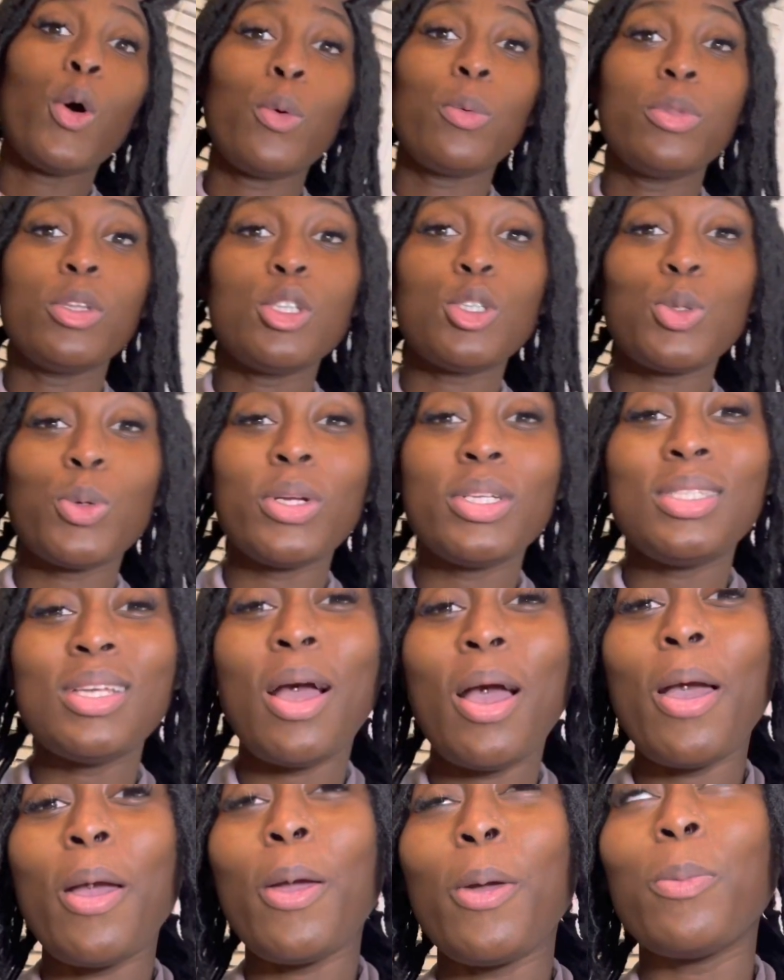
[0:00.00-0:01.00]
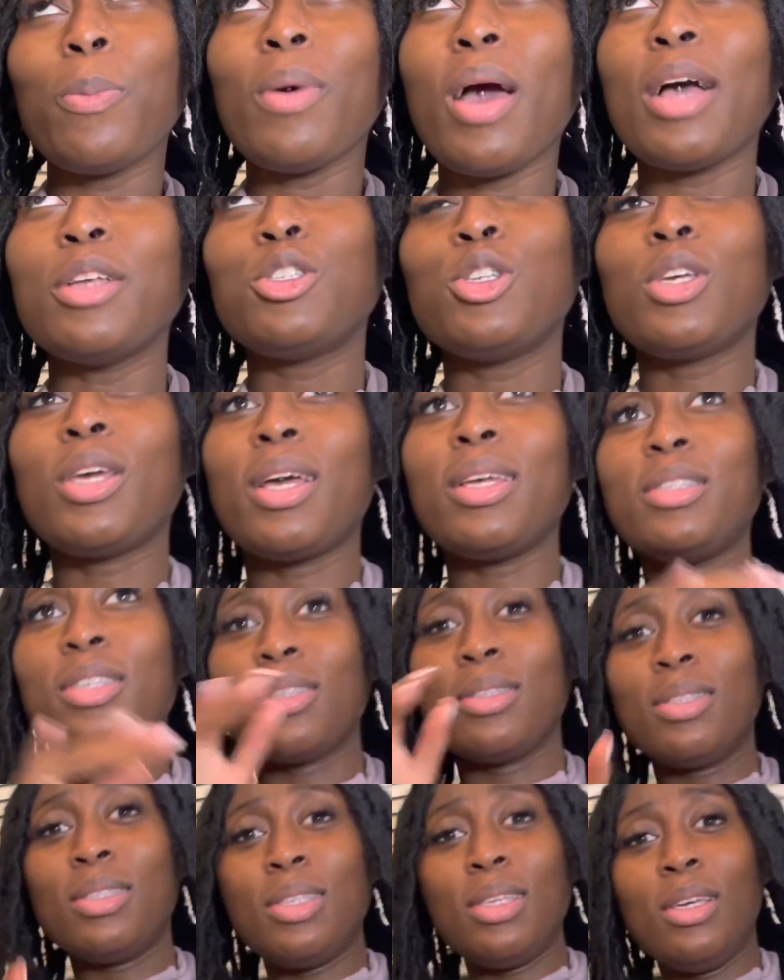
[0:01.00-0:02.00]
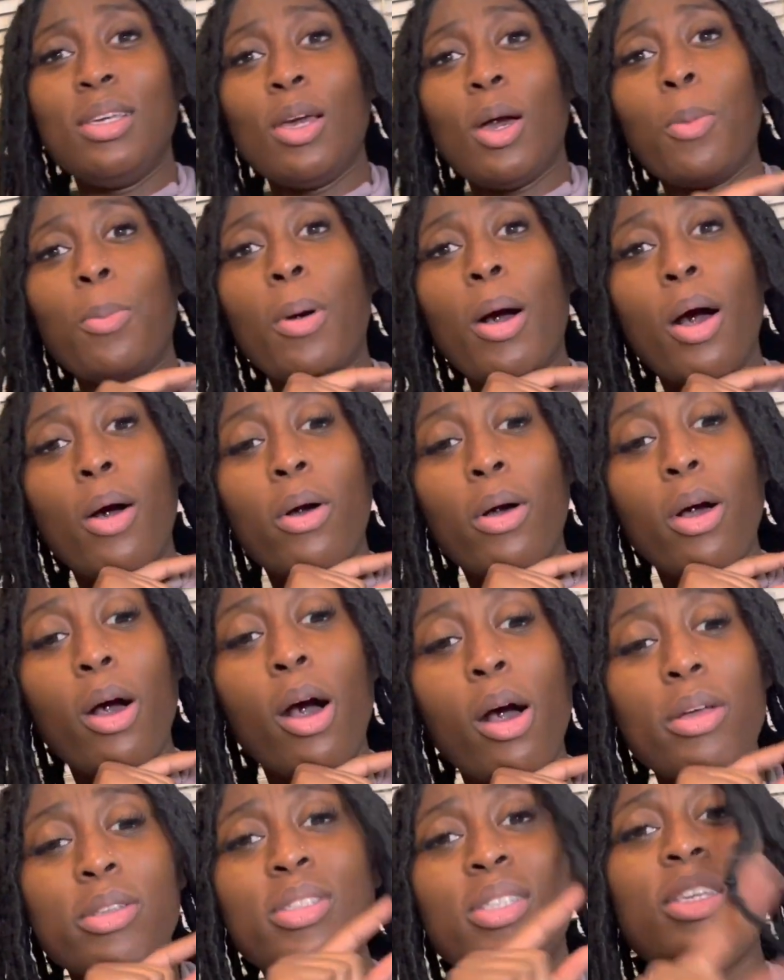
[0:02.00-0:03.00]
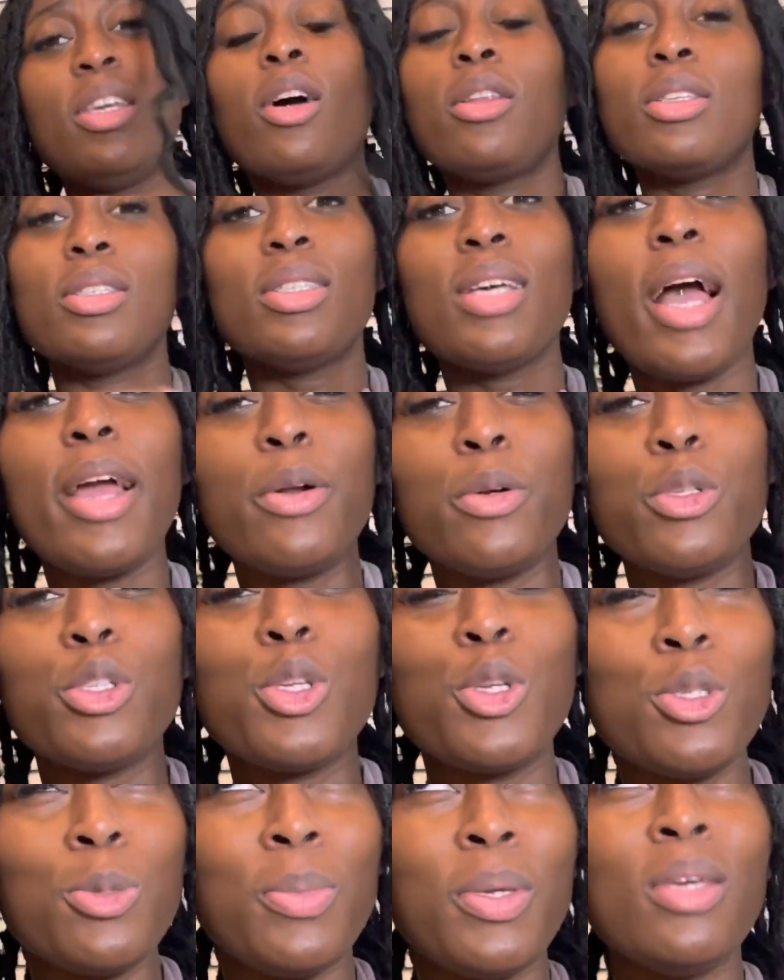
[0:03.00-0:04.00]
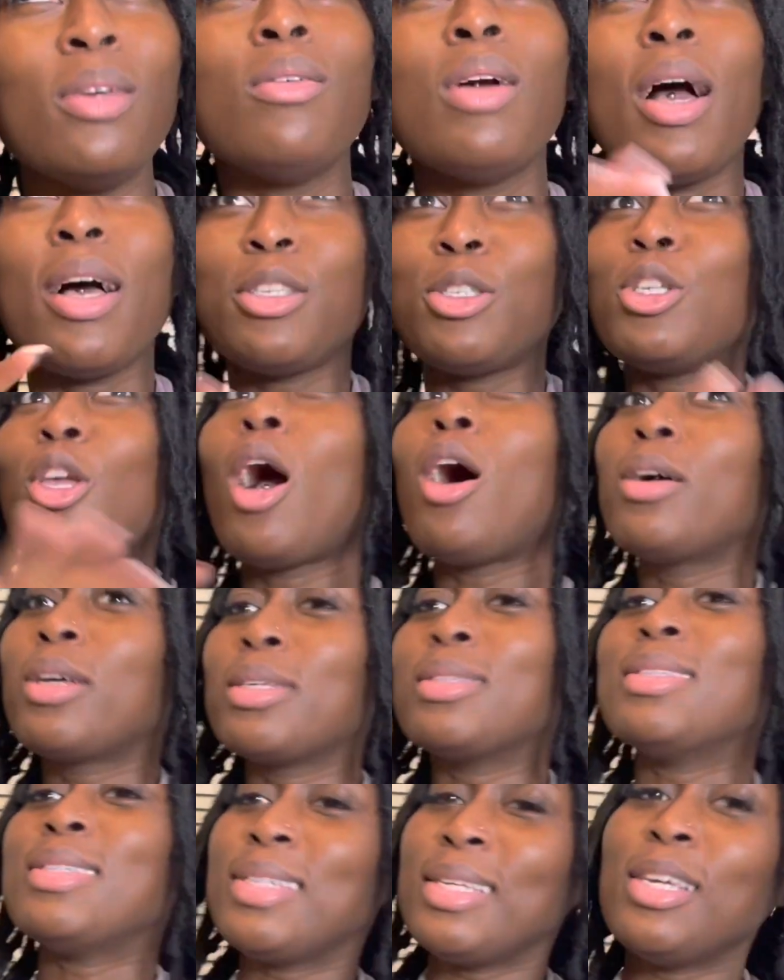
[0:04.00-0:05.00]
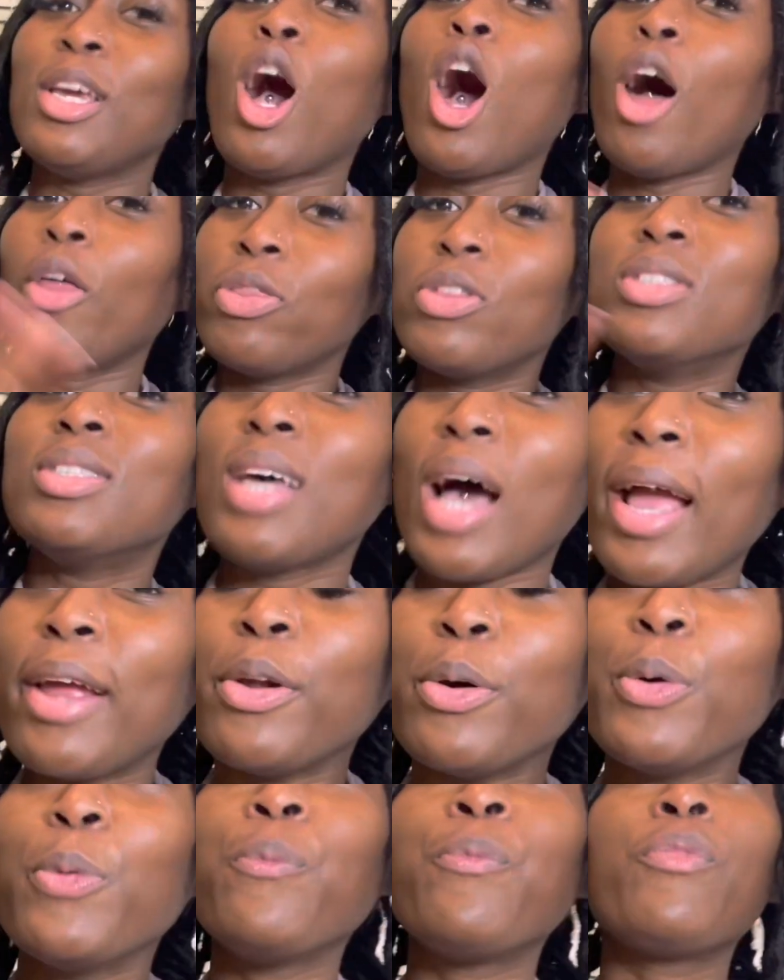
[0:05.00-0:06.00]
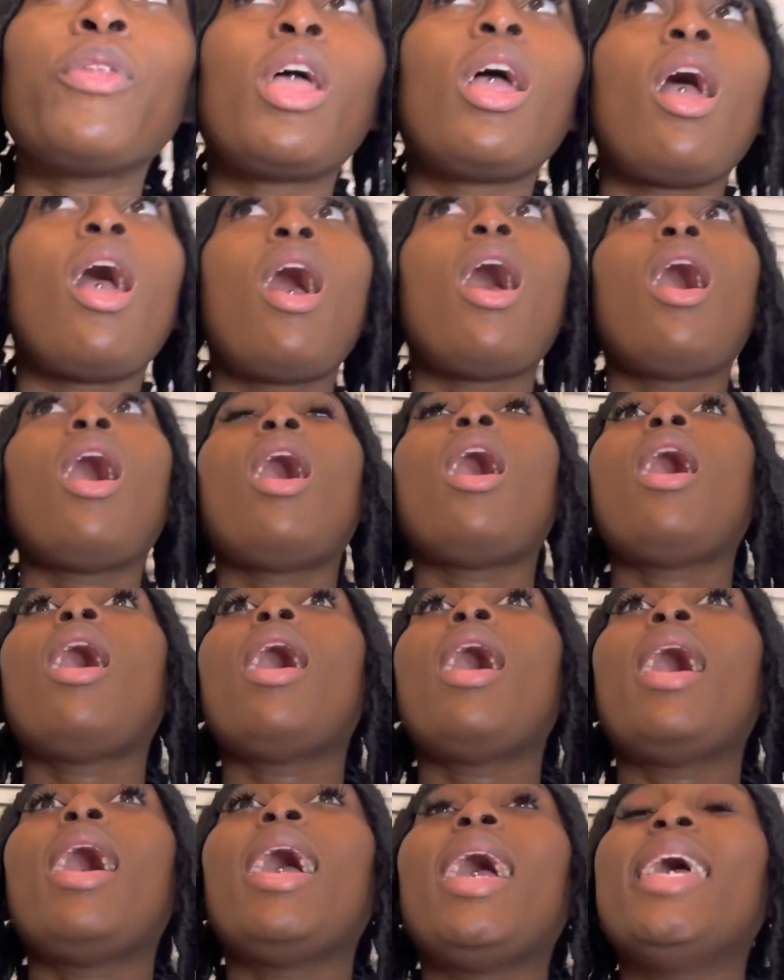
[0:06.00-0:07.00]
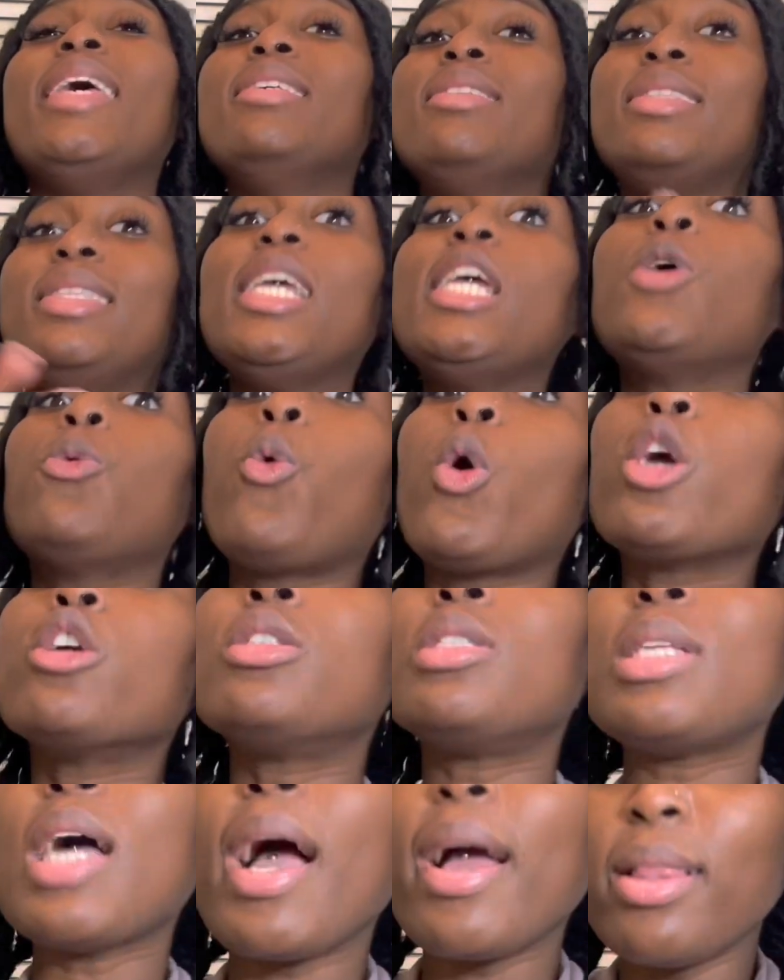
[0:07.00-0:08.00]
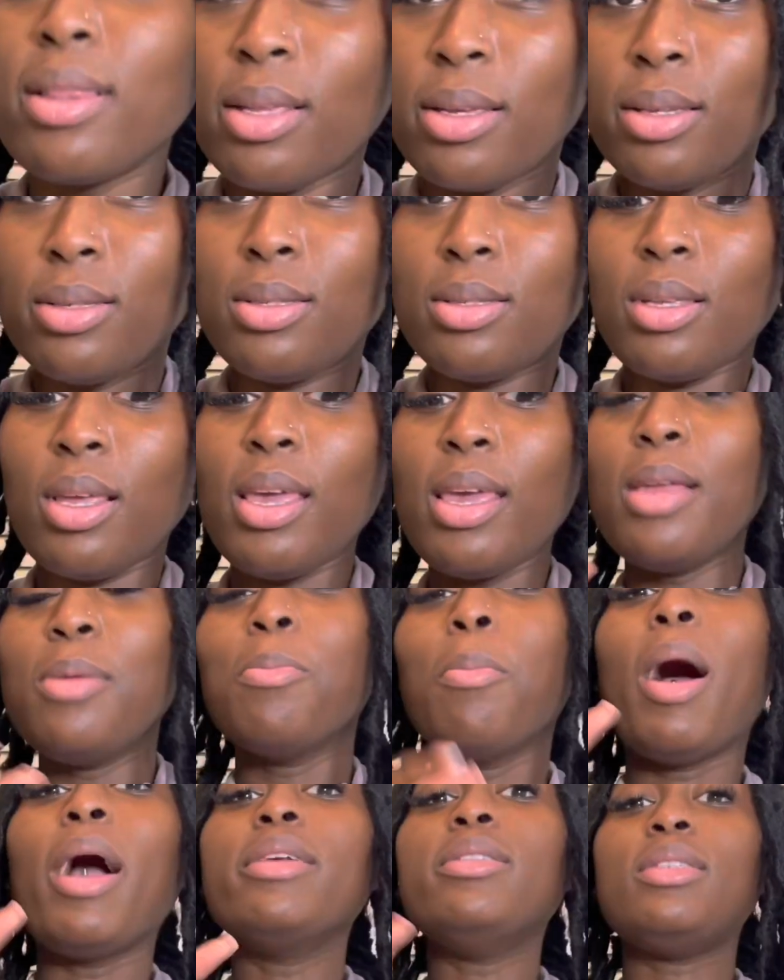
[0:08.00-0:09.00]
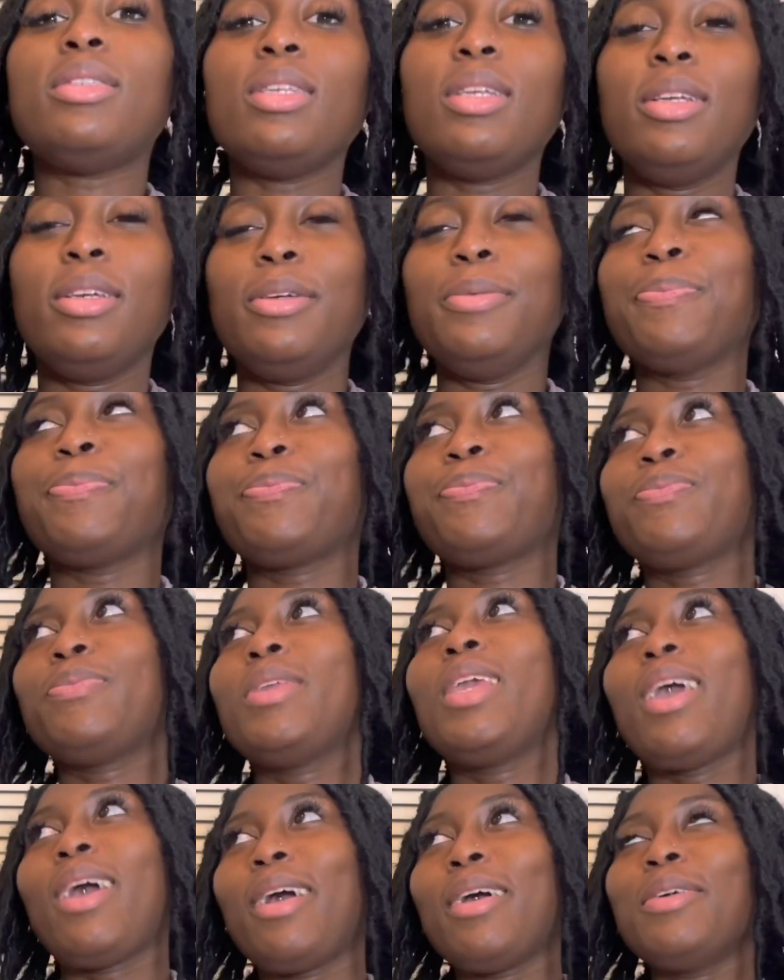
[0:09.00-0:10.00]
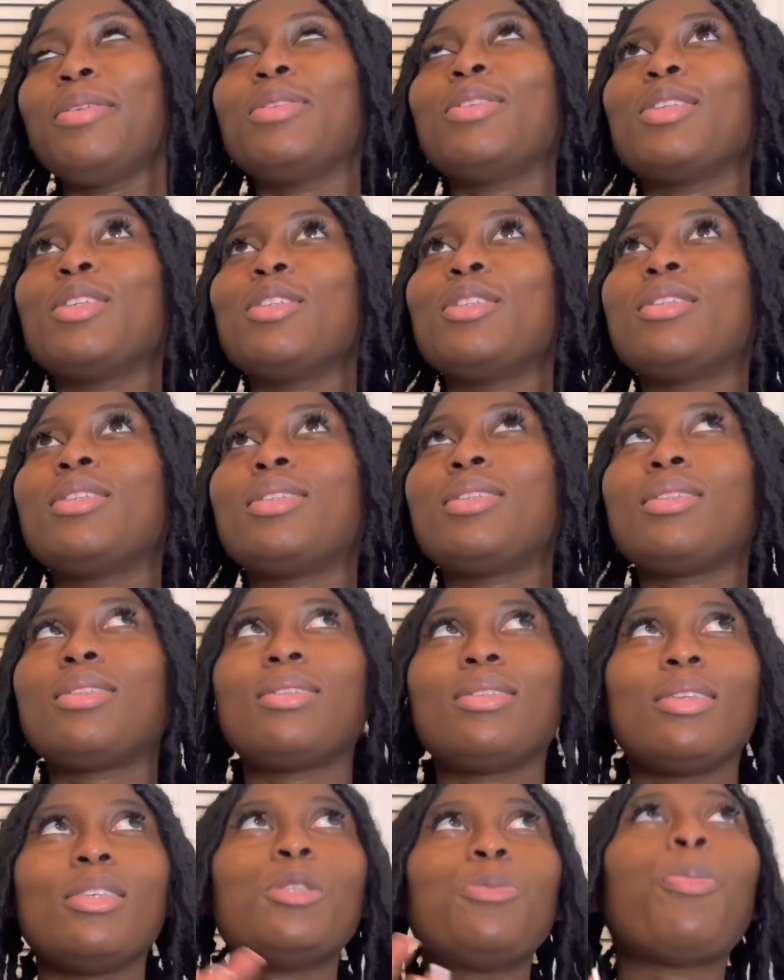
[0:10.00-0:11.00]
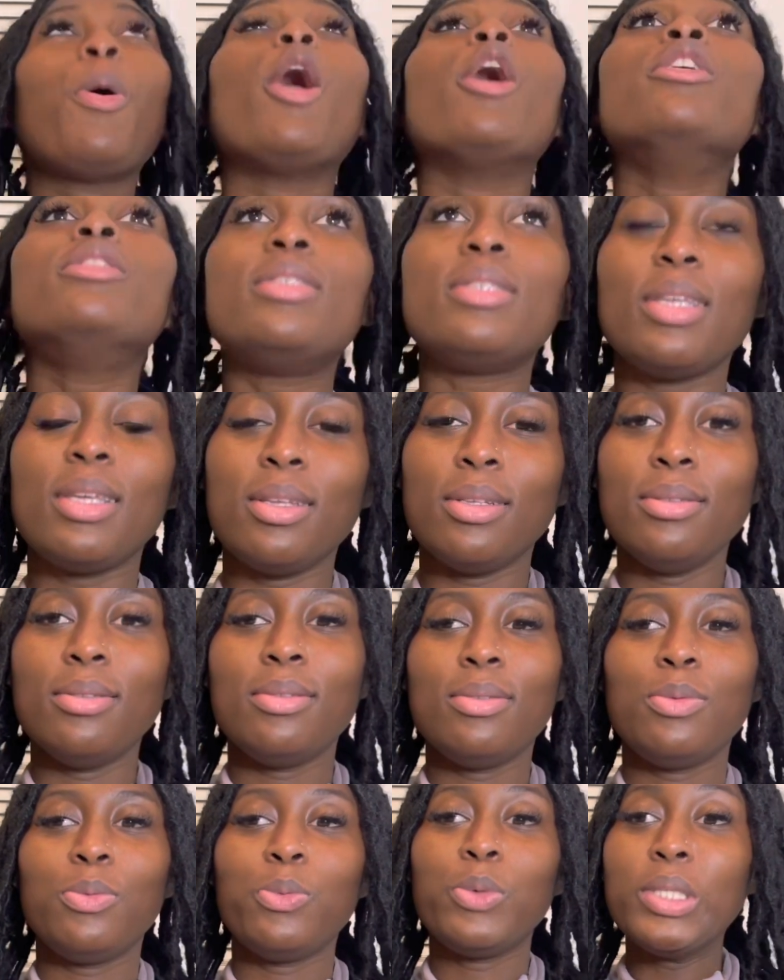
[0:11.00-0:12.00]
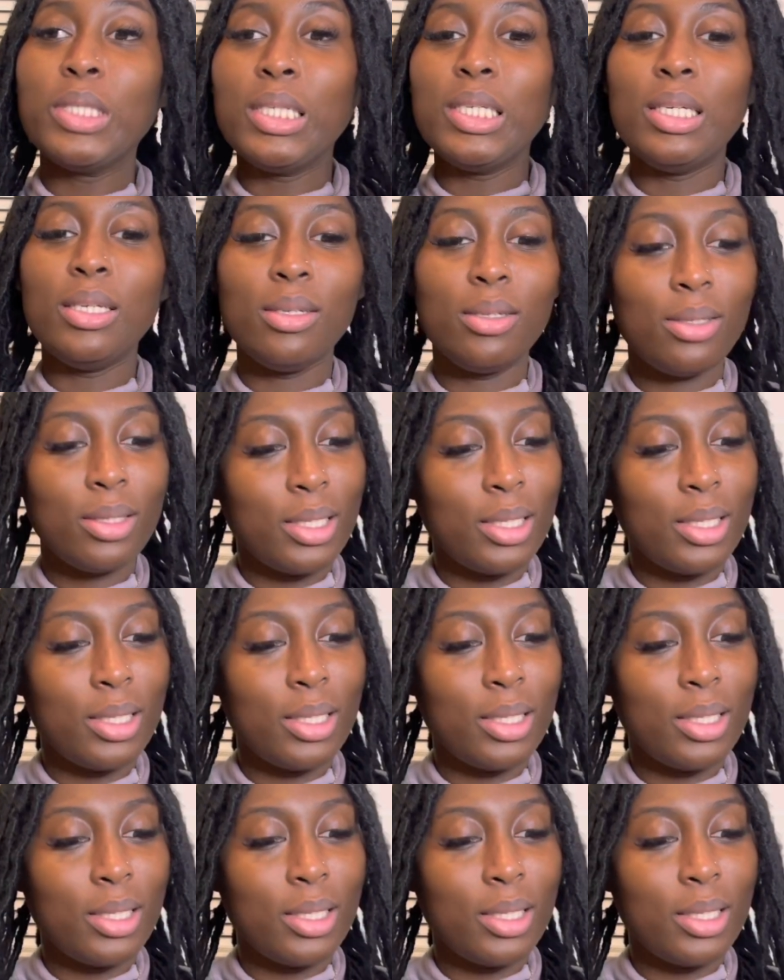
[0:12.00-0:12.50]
the story time, as you guys can see on the title, as y'all can see on the title, is the worst stylist in my city. Okay, this person really